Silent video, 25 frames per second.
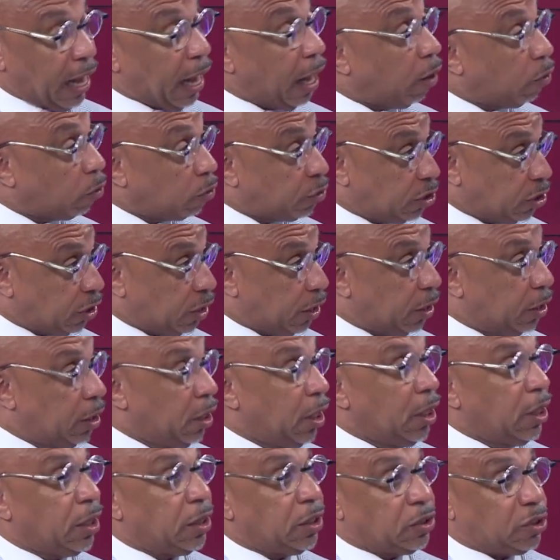housing,
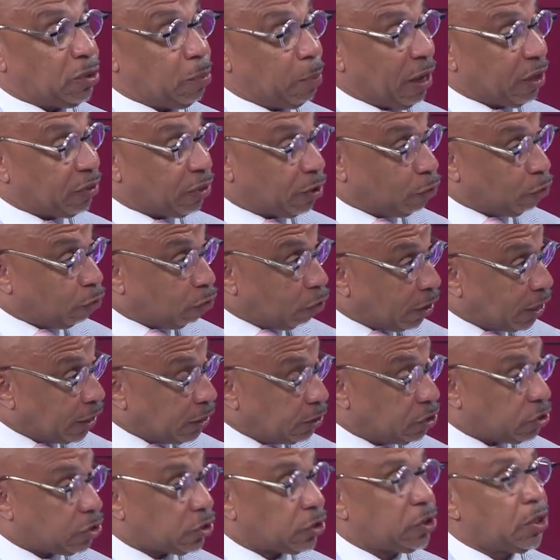is about the
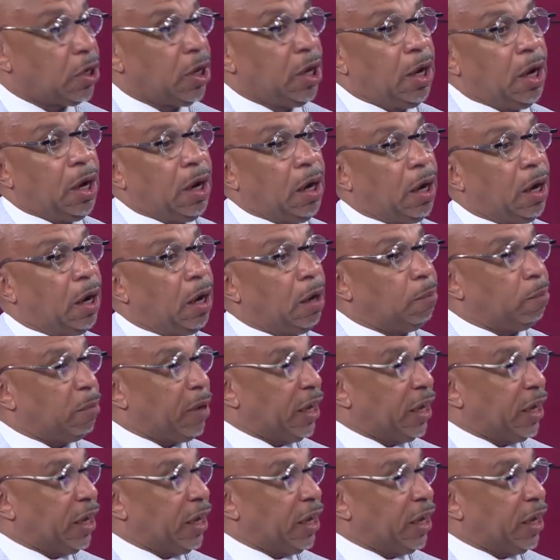rents, um,